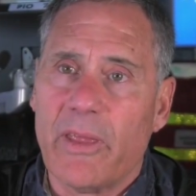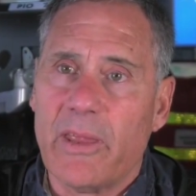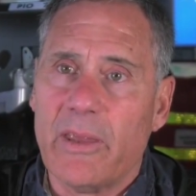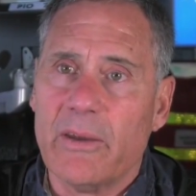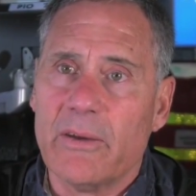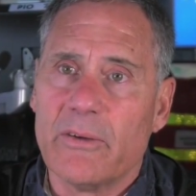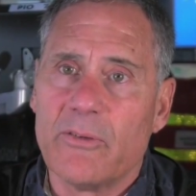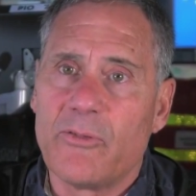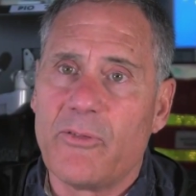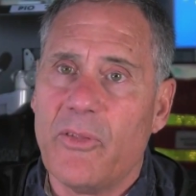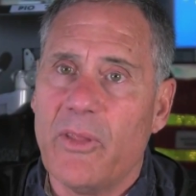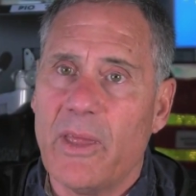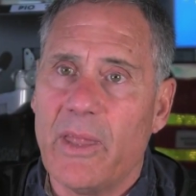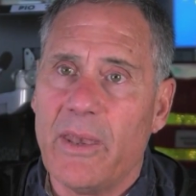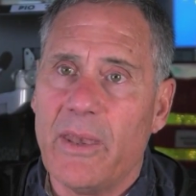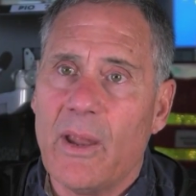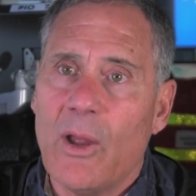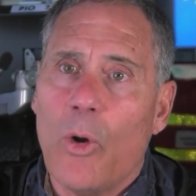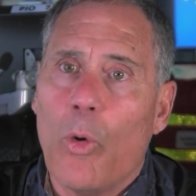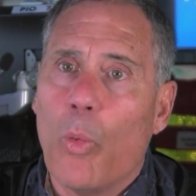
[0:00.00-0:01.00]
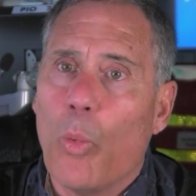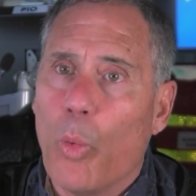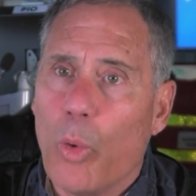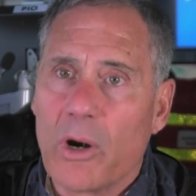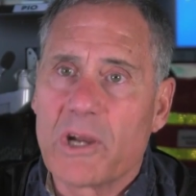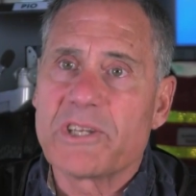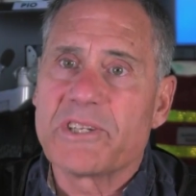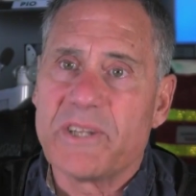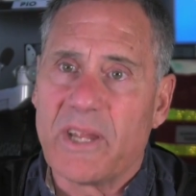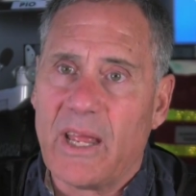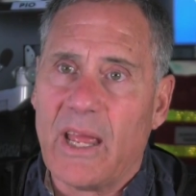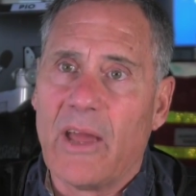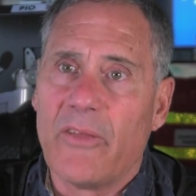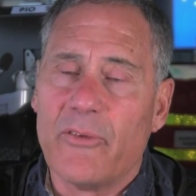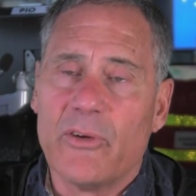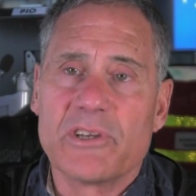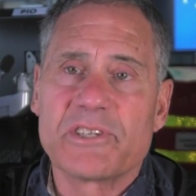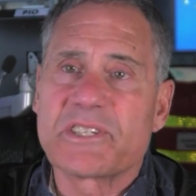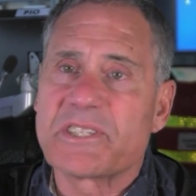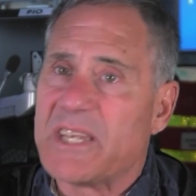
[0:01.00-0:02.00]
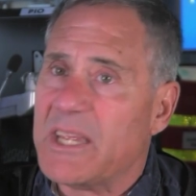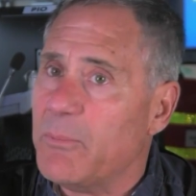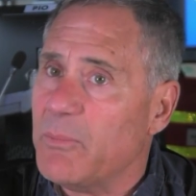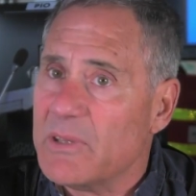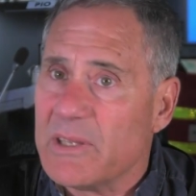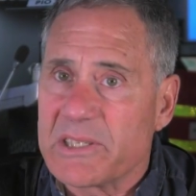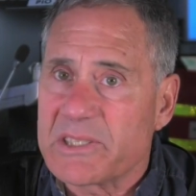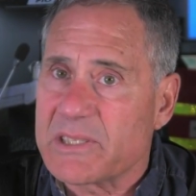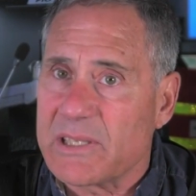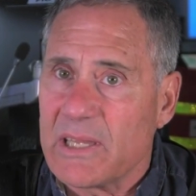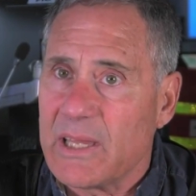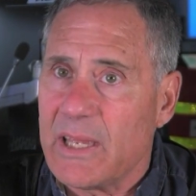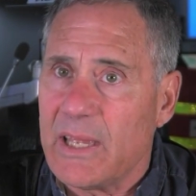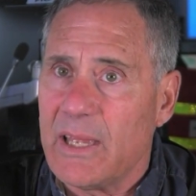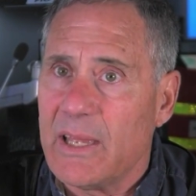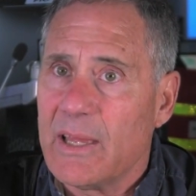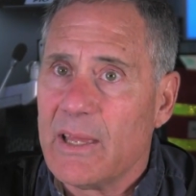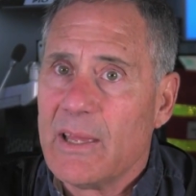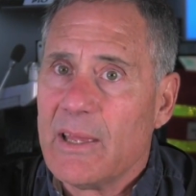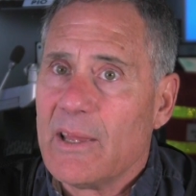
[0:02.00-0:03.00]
years that works together seamlessly.